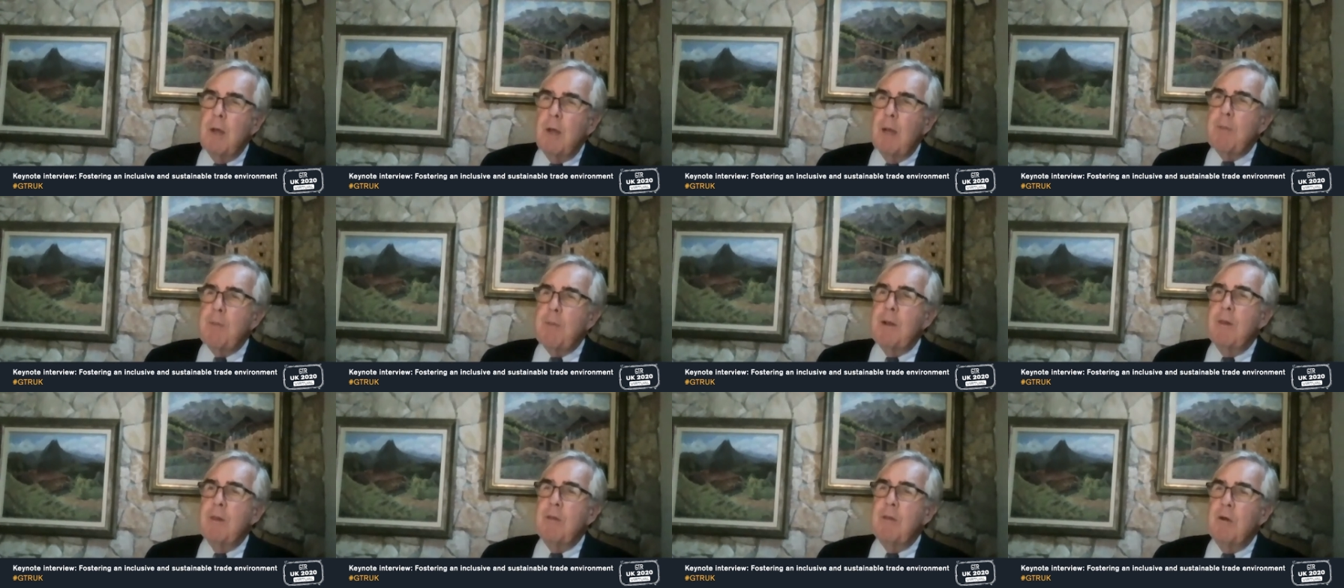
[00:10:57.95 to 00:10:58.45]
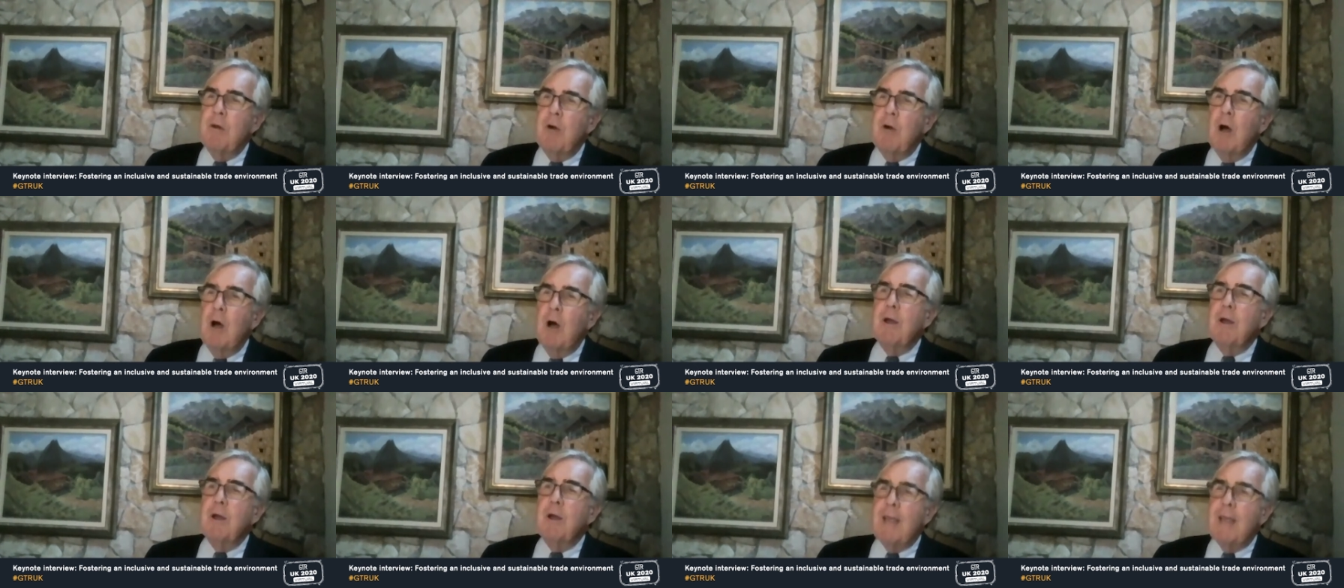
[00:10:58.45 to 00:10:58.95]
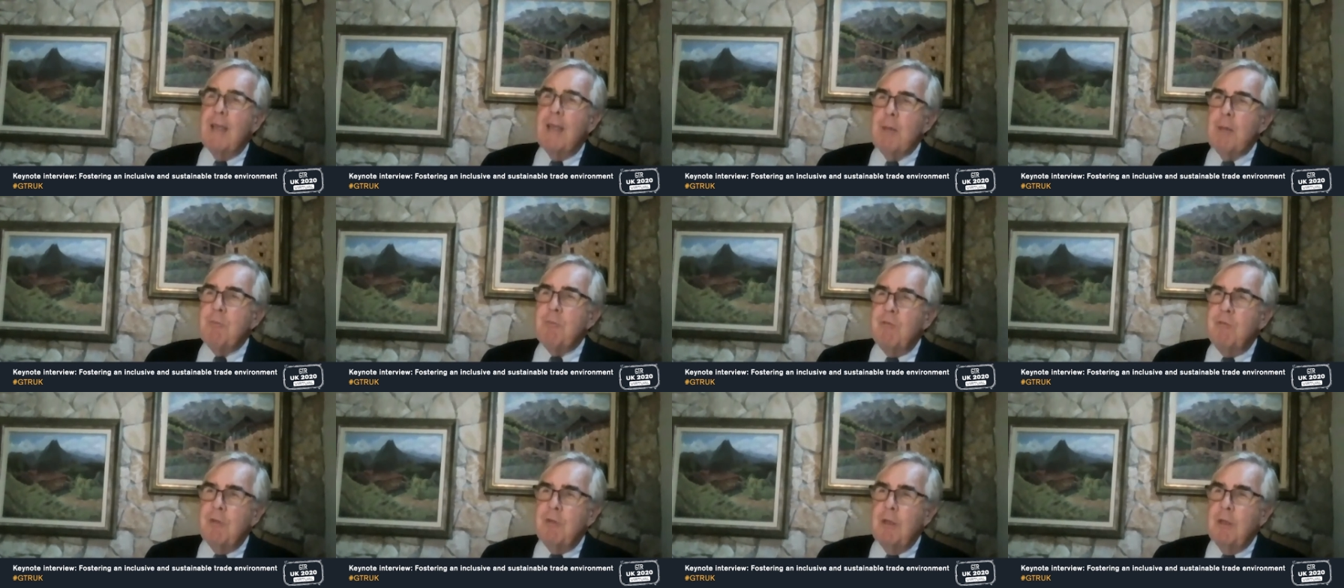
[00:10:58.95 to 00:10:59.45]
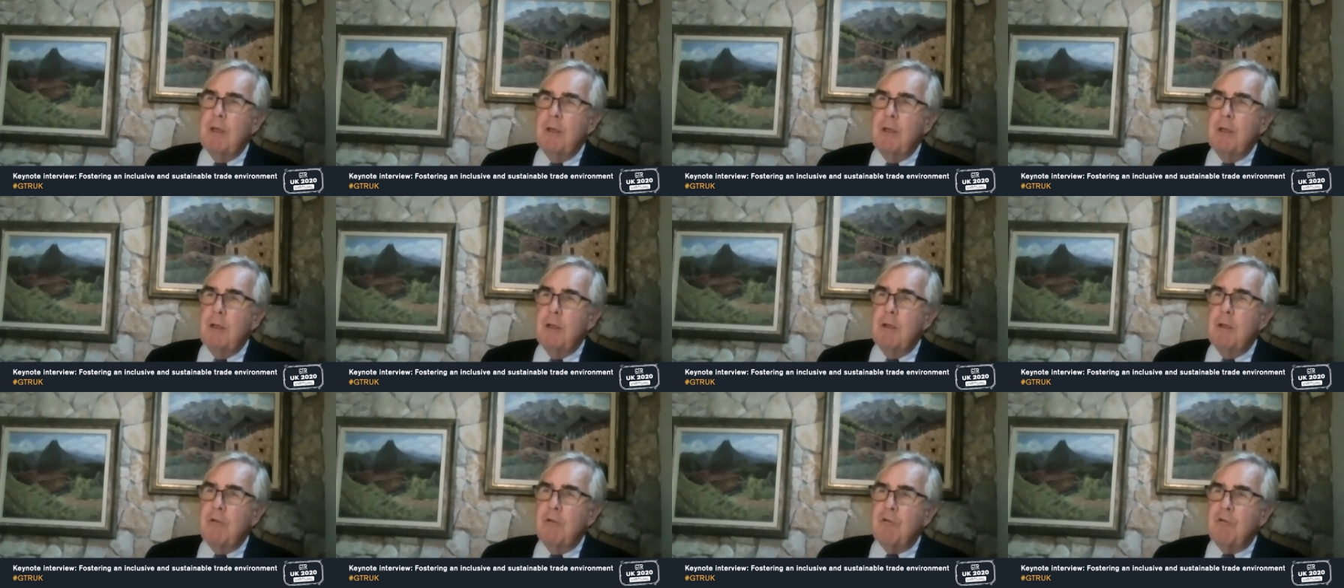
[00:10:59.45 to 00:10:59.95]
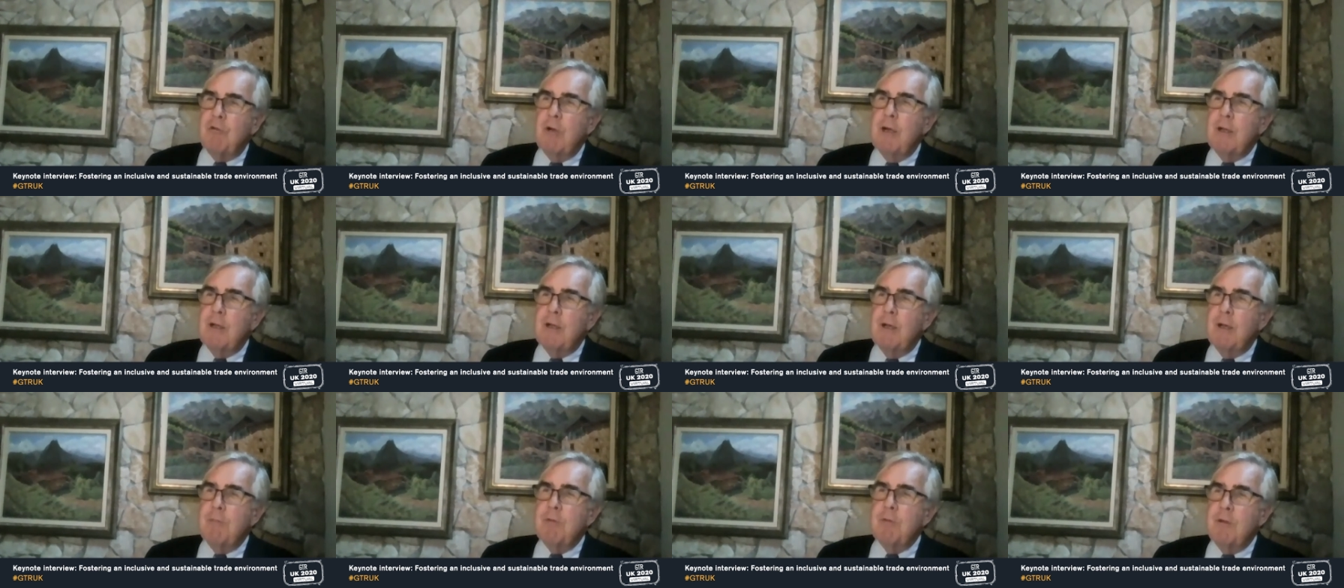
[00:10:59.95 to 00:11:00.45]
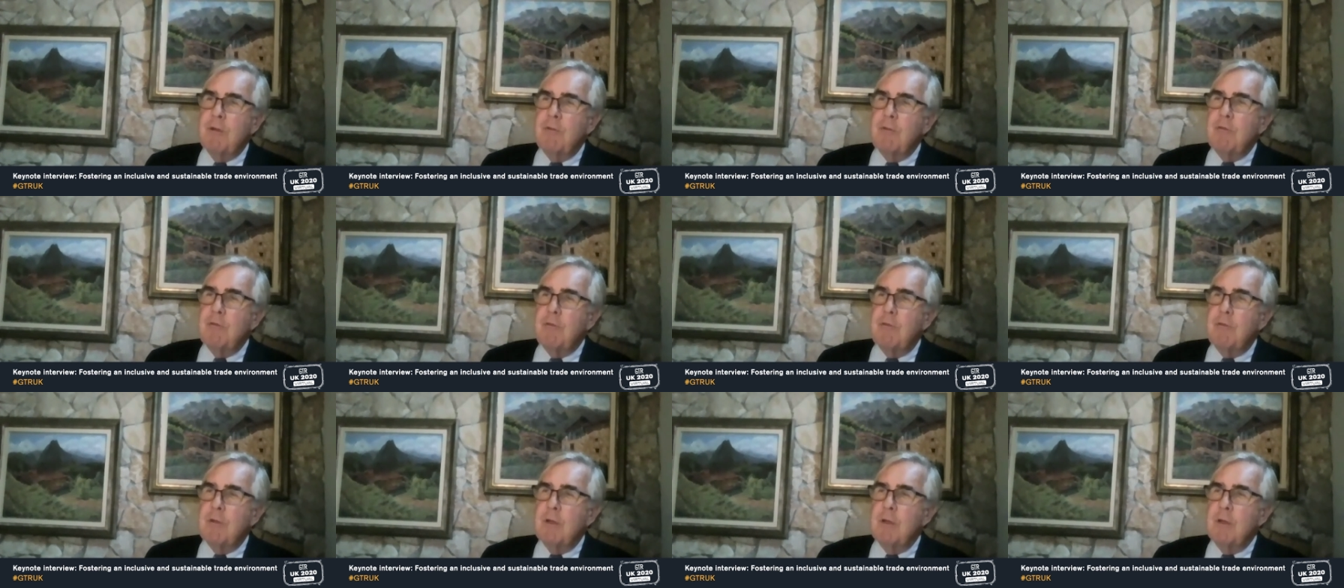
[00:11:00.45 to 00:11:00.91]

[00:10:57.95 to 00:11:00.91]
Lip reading: I mean, there are gaps in trade governance.